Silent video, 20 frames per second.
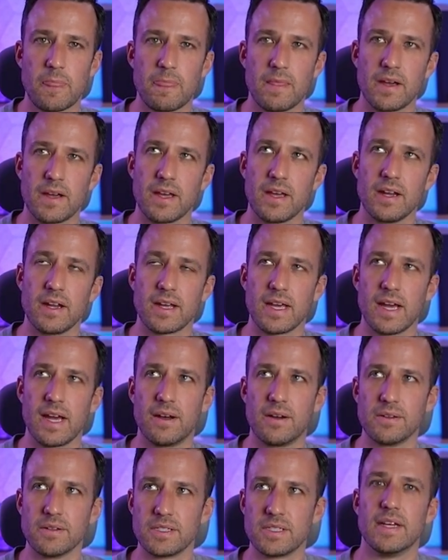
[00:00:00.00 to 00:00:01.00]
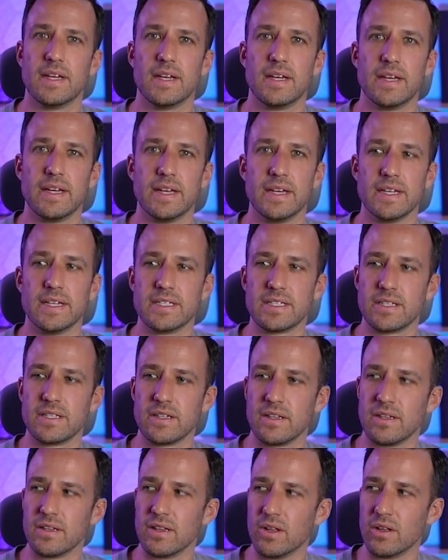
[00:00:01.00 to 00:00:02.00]
Again, account is
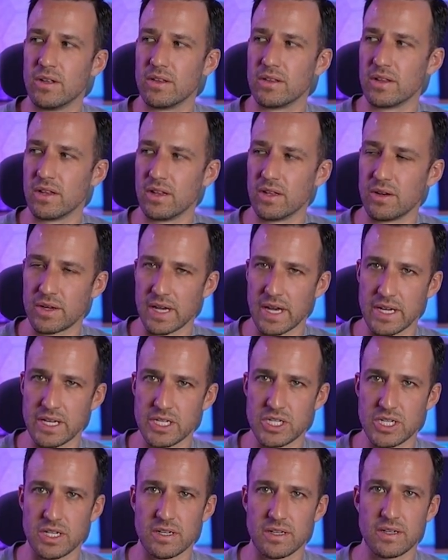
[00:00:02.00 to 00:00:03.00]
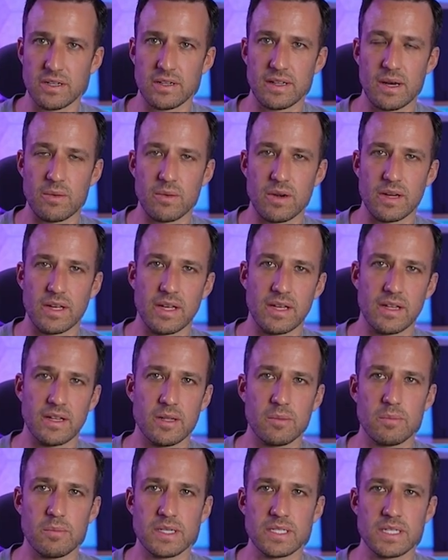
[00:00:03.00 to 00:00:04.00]
the location that we're in,
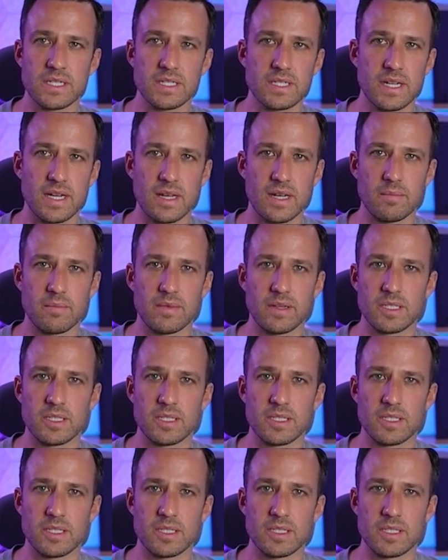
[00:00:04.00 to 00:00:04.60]
the business name.